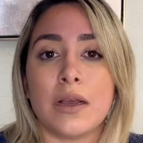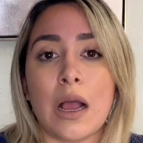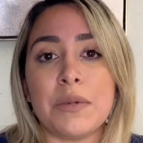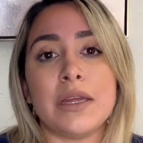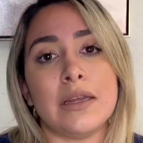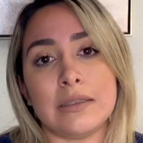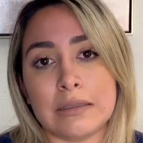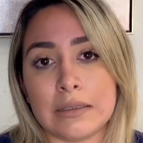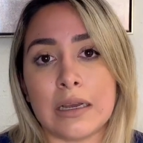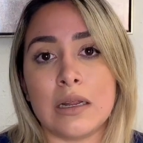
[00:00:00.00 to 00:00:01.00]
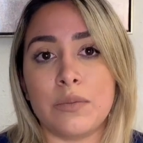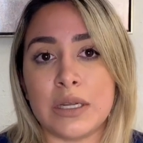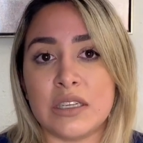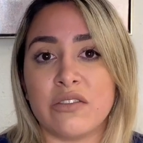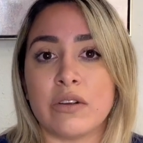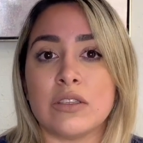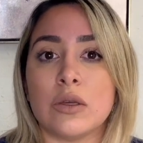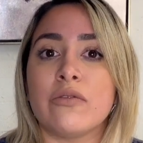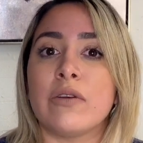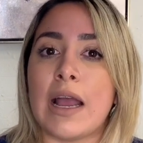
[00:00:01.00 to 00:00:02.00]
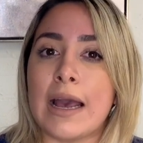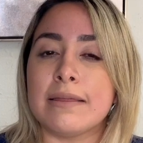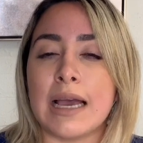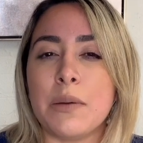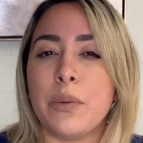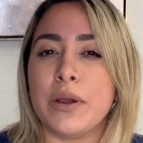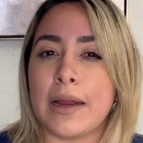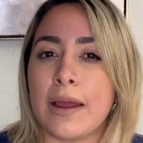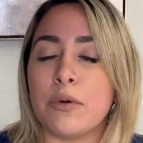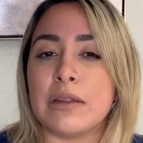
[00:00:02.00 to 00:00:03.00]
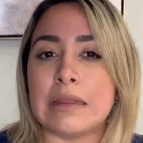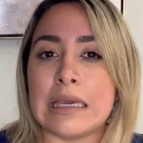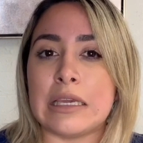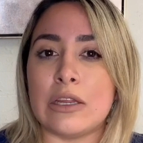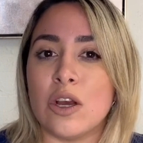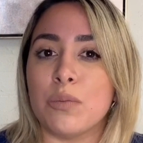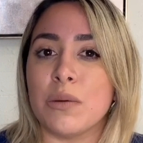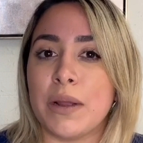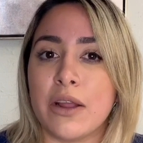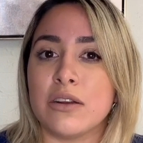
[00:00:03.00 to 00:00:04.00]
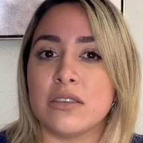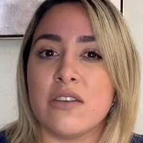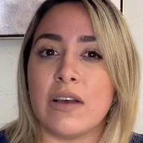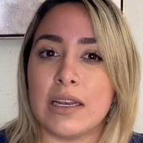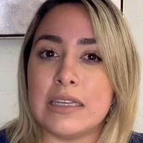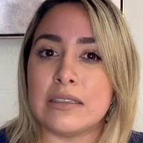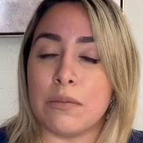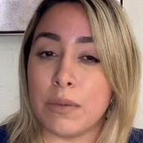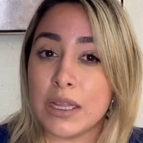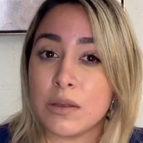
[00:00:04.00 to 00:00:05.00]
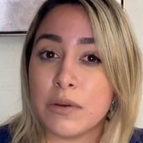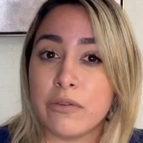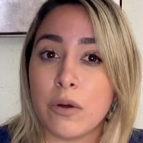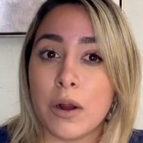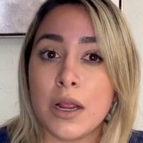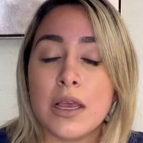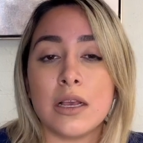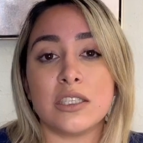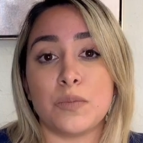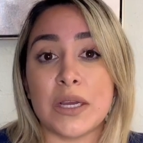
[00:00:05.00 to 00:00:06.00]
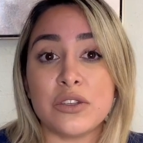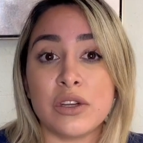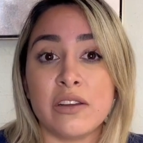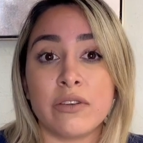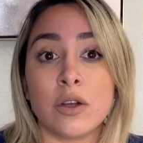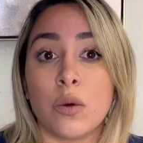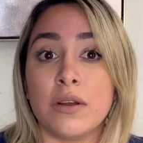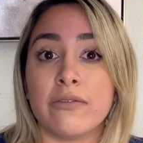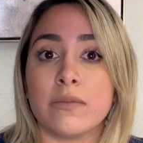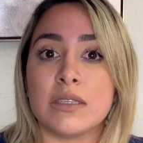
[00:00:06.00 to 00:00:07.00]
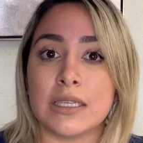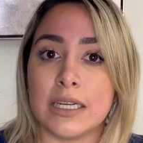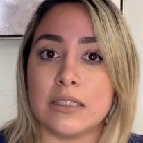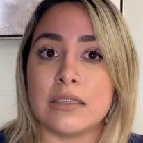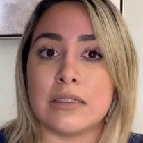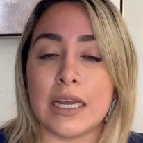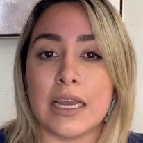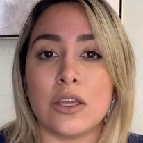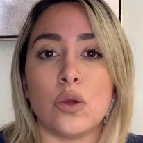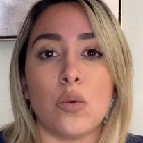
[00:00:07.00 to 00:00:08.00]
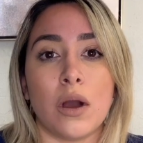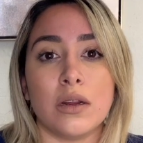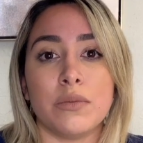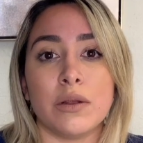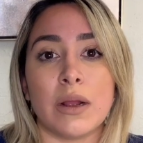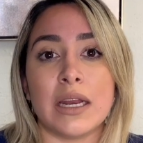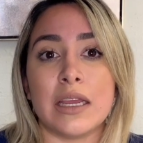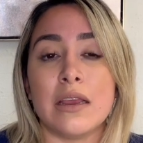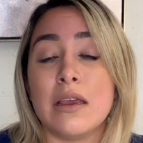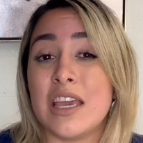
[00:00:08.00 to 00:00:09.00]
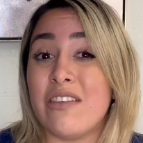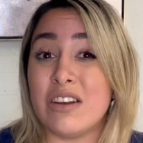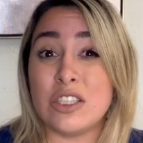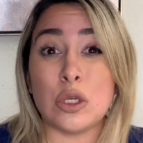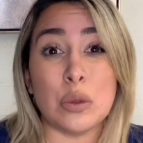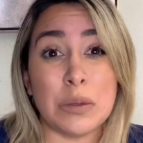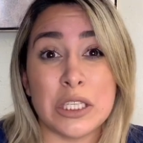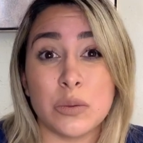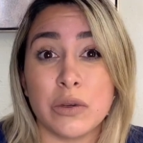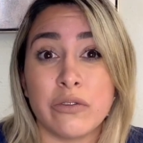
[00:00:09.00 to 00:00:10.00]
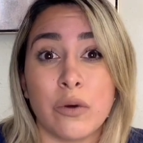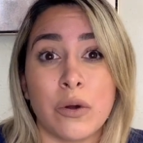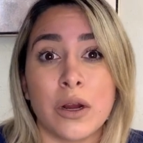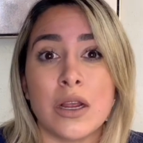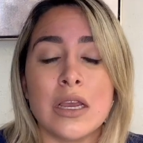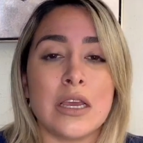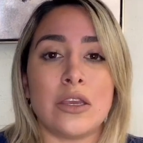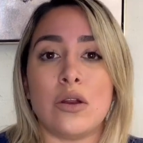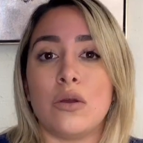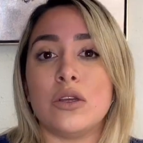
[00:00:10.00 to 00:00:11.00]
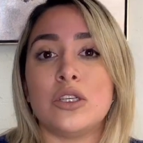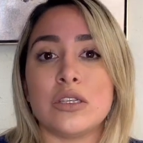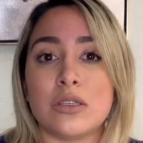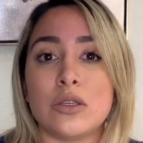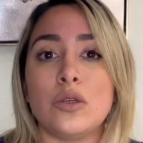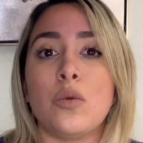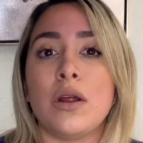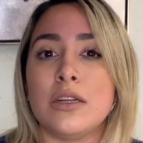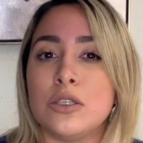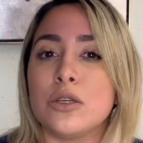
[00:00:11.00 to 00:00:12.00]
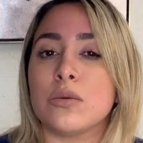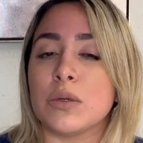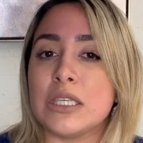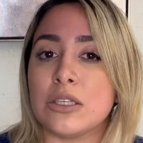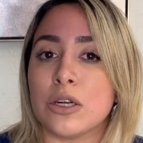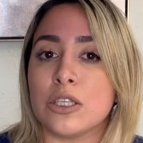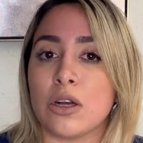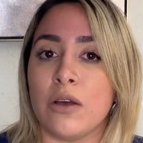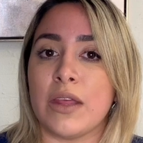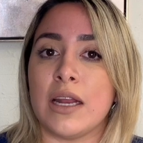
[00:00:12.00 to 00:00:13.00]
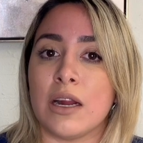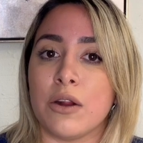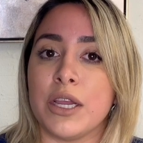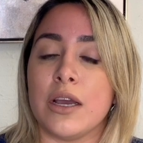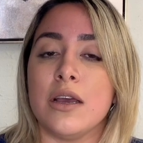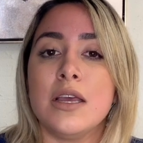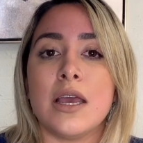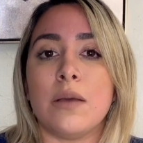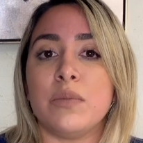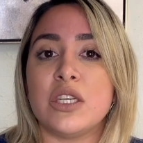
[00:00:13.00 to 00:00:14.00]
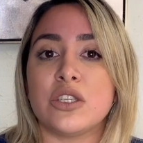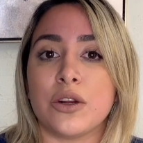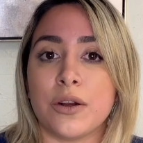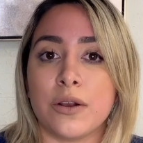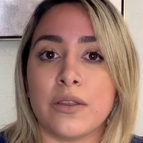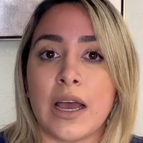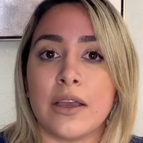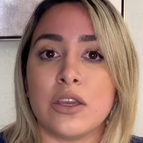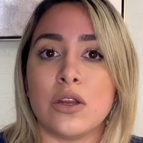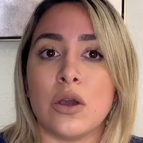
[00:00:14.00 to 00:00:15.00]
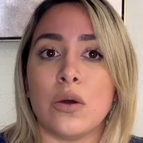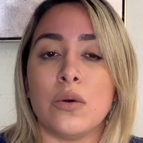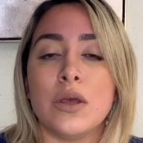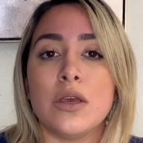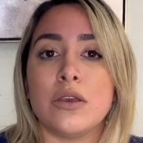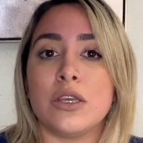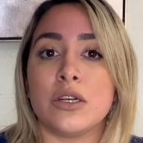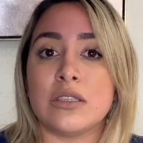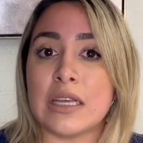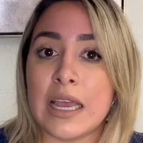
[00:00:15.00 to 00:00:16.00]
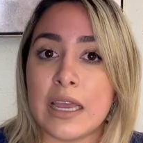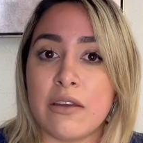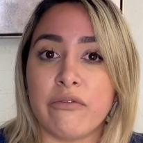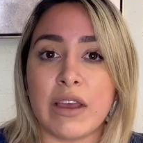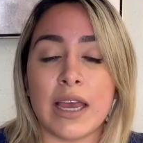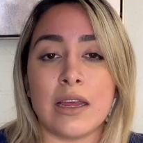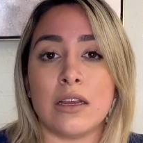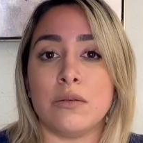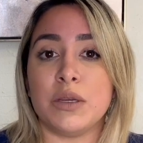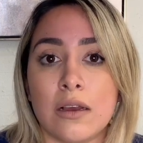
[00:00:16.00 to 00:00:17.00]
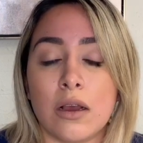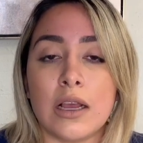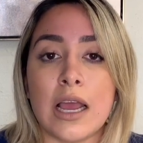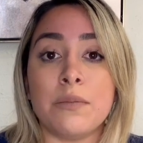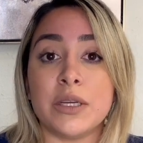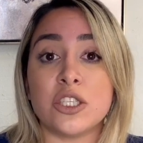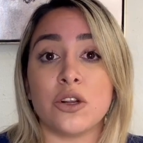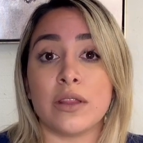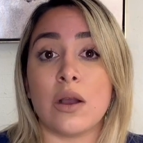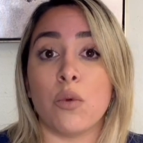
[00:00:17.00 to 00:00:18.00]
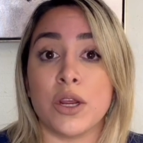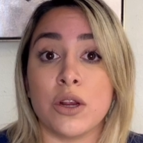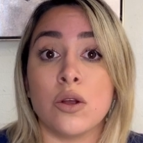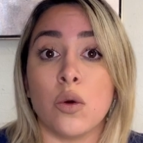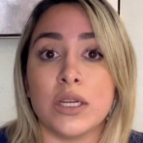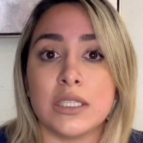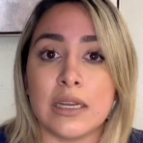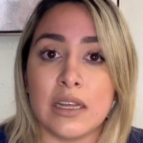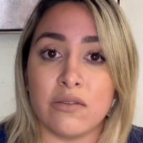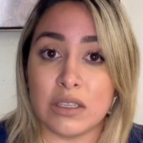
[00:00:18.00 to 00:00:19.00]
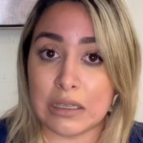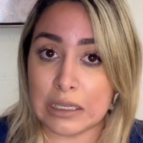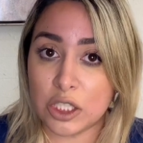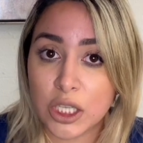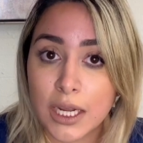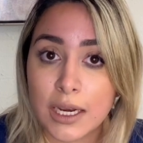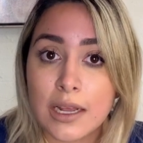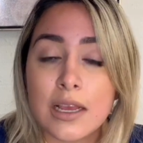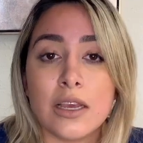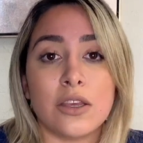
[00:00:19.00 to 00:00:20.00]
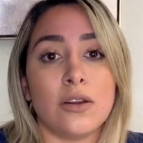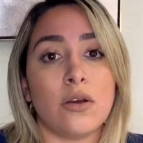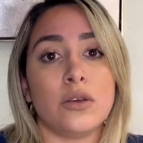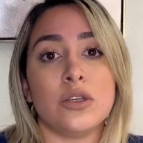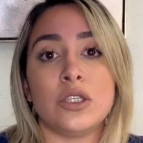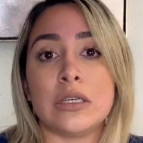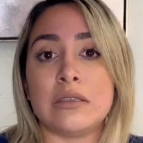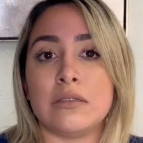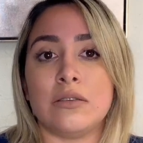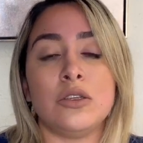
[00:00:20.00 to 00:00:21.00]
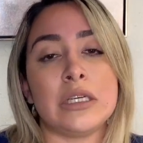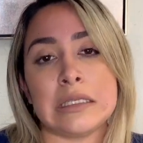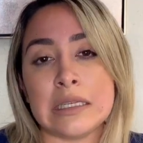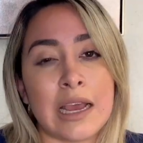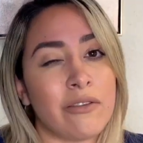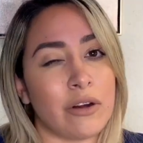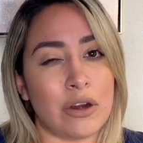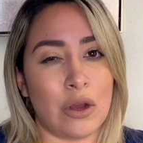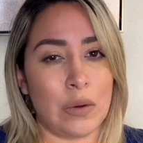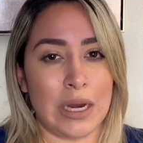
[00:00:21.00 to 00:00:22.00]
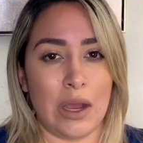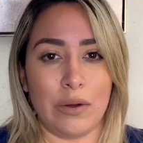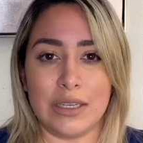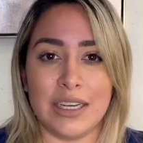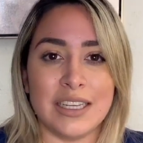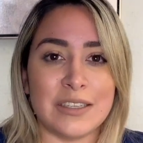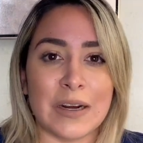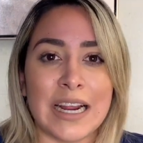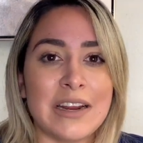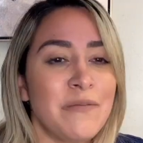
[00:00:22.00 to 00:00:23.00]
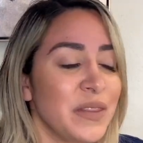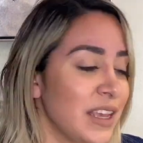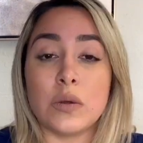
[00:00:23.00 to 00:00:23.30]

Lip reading: I mean, it's going to be different. So at that point, I would think, you know, prepare yourself at least a month before, especially if you're going from state to state. You want to be ready even 2 months before. You know, you want to do your research on that area and be sure that, you know, you're safe and be sure that where you're going to live is legit. You know, you just never know nowadays, right? So